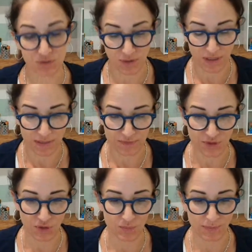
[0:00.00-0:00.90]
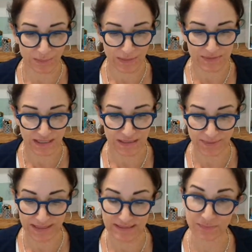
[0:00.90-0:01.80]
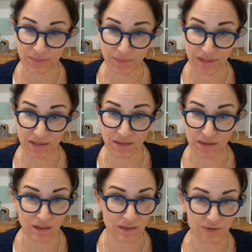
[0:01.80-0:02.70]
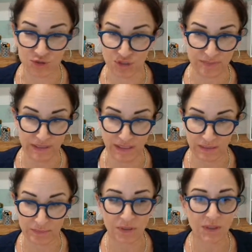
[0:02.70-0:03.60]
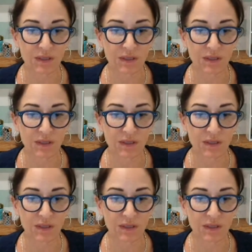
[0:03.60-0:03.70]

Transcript: So my website, betsypepine.com, it's just my name.